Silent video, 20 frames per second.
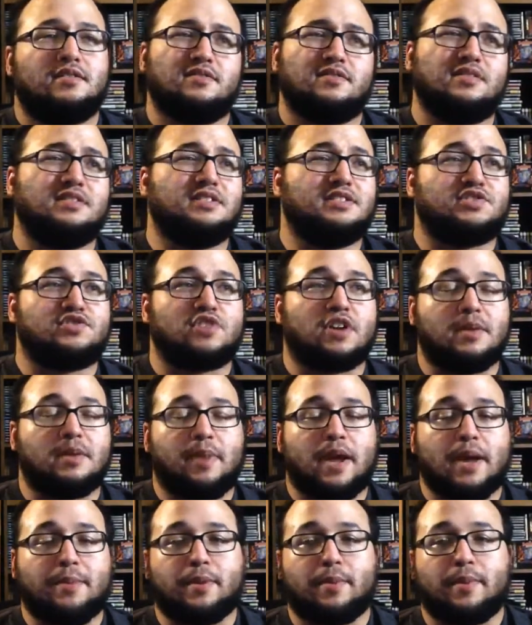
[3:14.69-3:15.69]
or at least trade
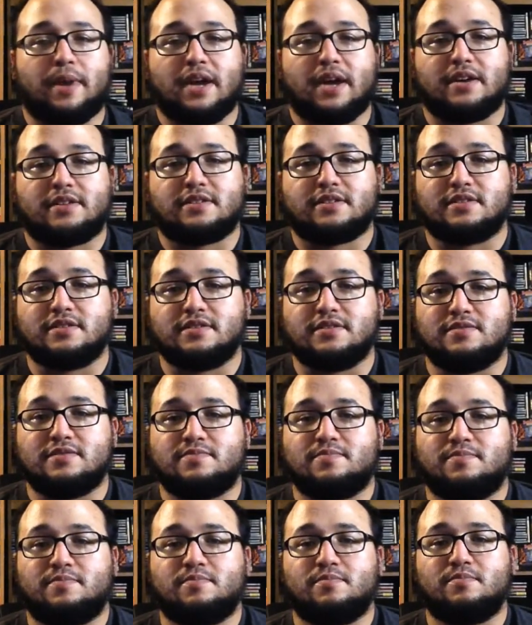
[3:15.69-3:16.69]
paperbacks, because
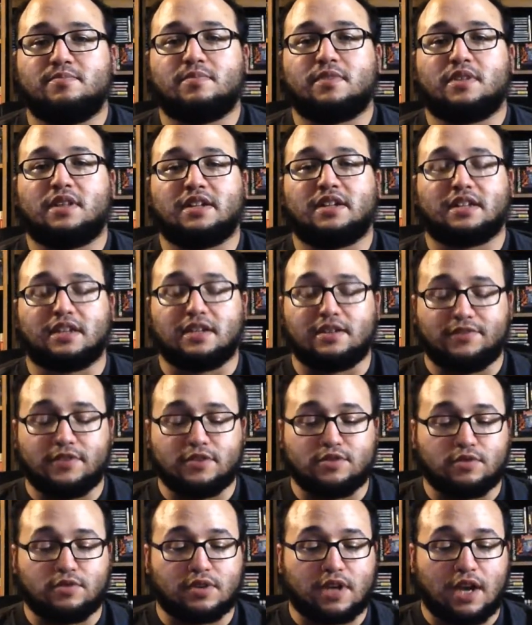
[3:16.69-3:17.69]
collecting
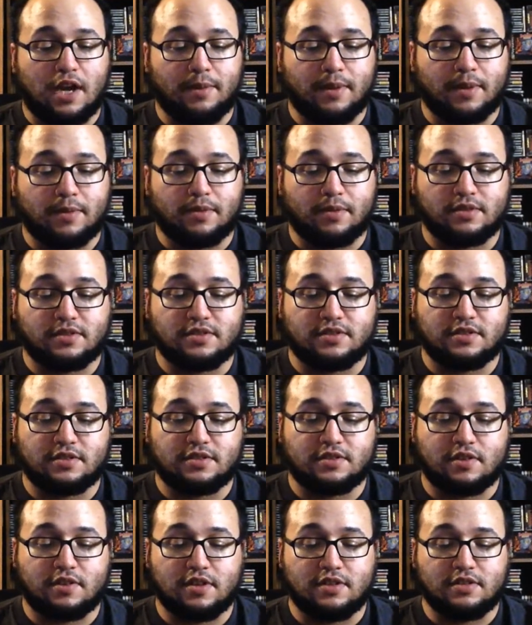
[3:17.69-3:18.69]
individual comic books is
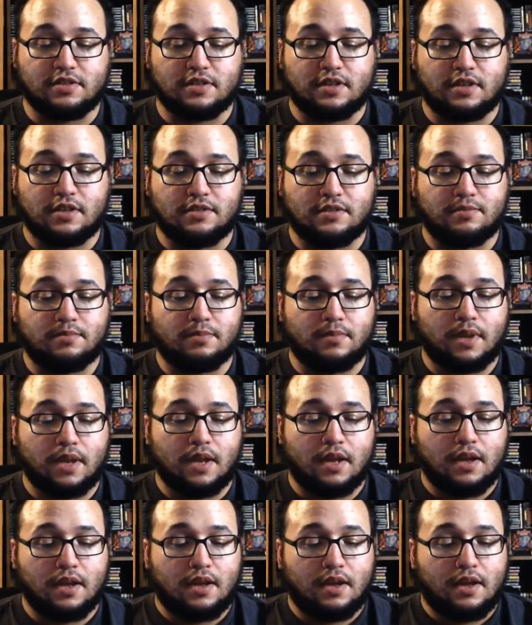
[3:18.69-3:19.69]
just crazy
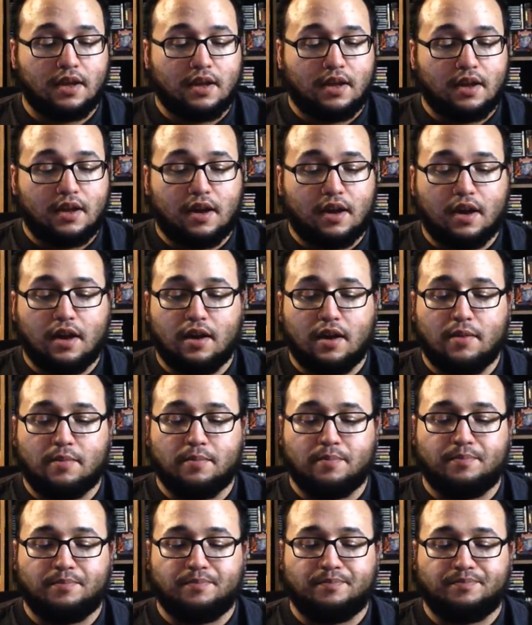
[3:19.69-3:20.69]
now.
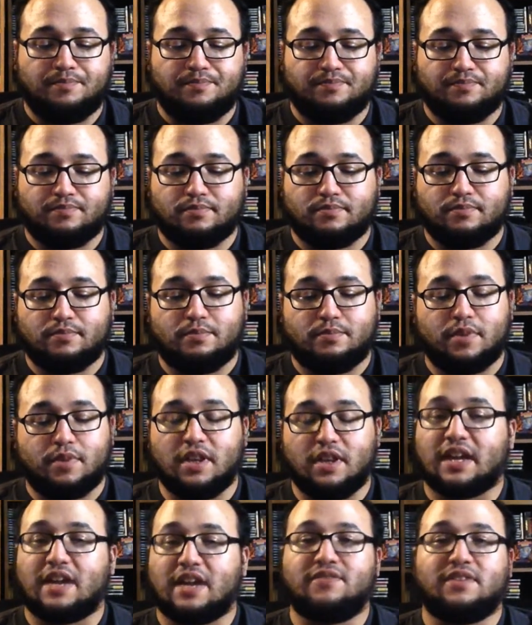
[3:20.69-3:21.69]
Um, but
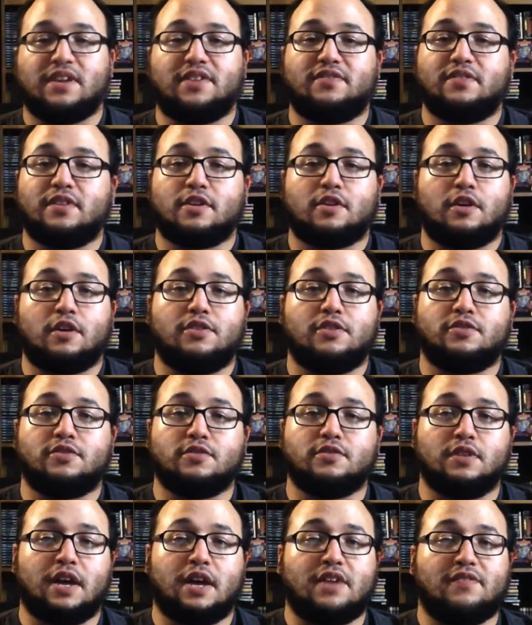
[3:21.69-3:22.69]
like I've definitely gone
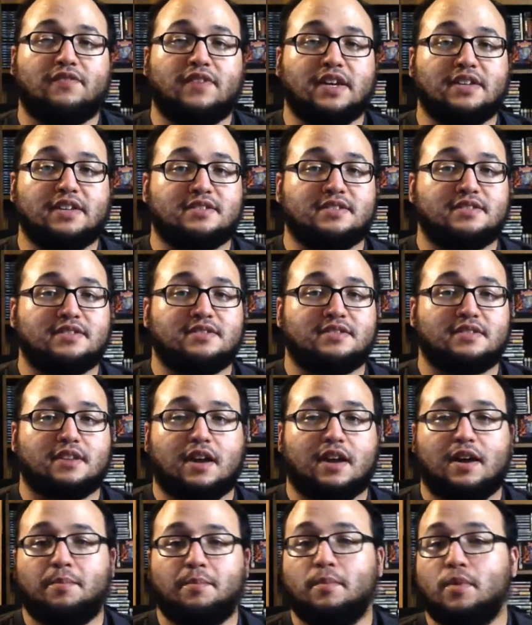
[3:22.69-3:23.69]
through a lot of phases.
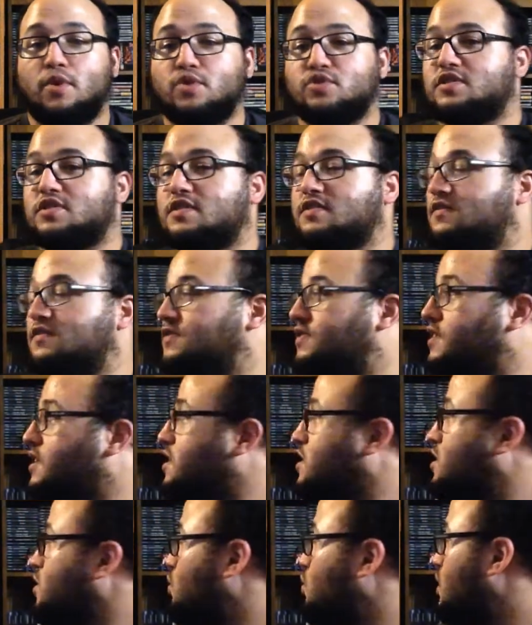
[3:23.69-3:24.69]
Uh, most of
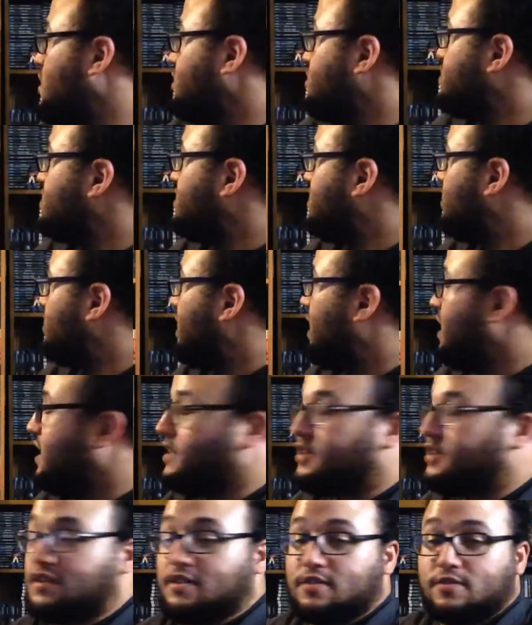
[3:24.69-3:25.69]
what you see
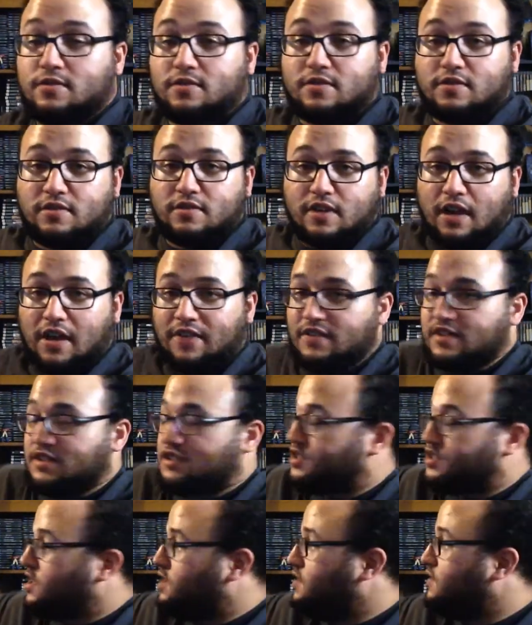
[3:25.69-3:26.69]
behind you on this
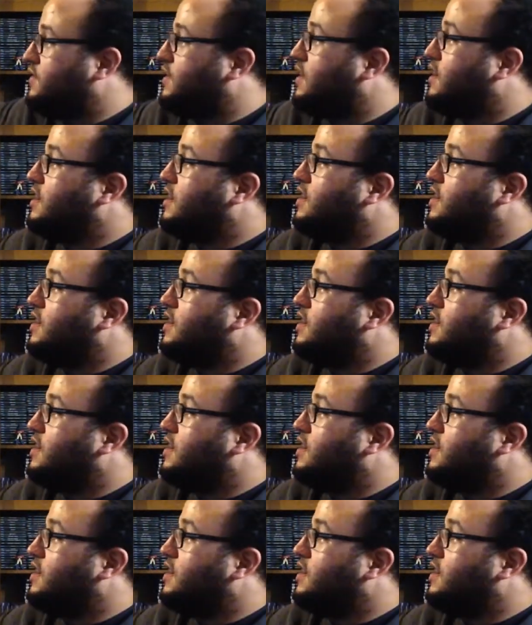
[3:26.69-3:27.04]
shelf